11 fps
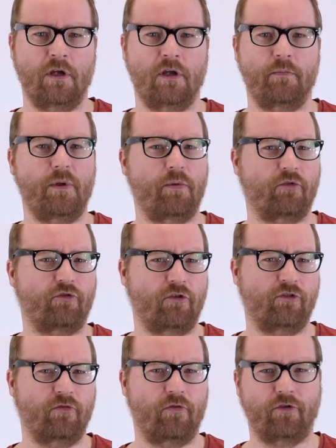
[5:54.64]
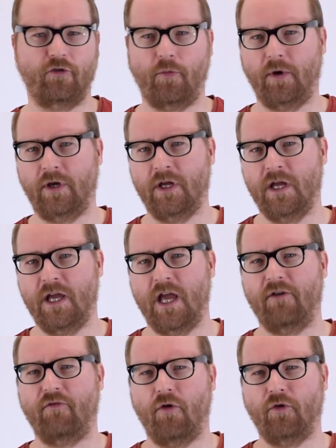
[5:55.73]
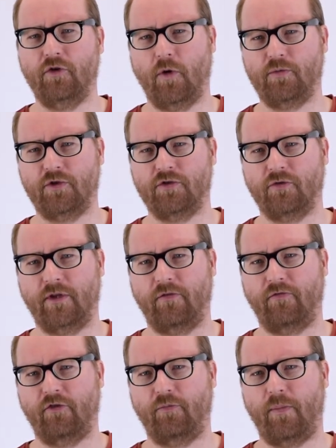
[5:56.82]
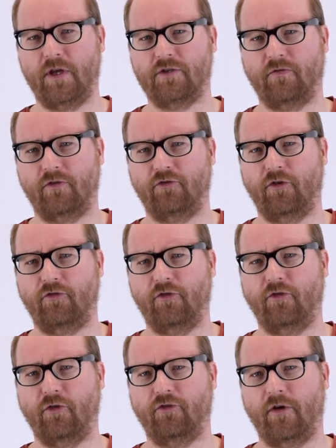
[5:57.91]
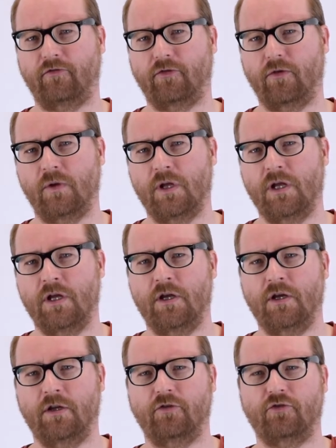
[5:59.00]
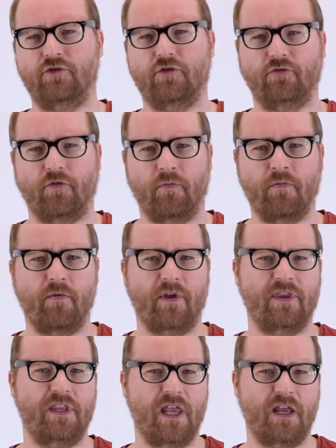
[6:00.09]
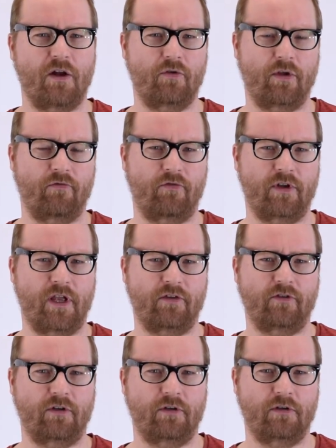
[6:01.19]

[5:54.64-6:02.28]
People searching for a topic have all the options on that first page of the search results after all, to choose from when they are looking for an answer.